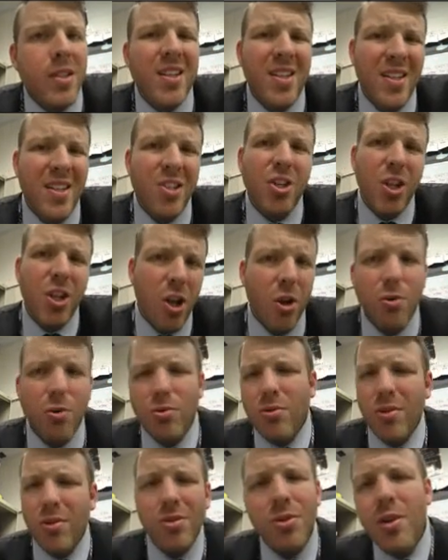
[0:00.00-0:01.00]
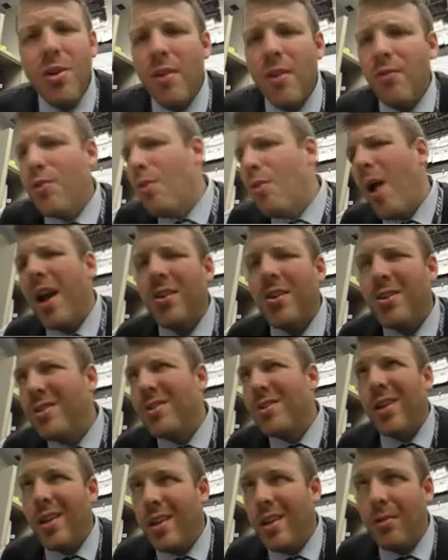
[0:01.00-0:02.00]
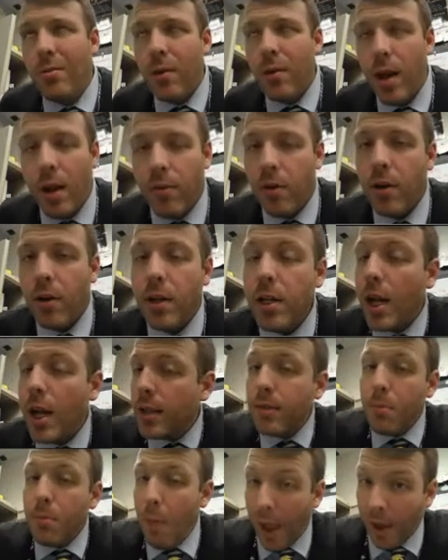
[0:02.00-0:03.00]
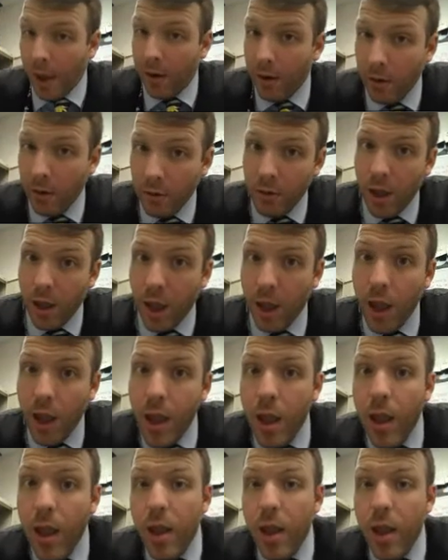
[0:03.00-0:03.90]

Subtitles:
I need you to go 2 different directions. I need whatever. It doesn't matter, okay?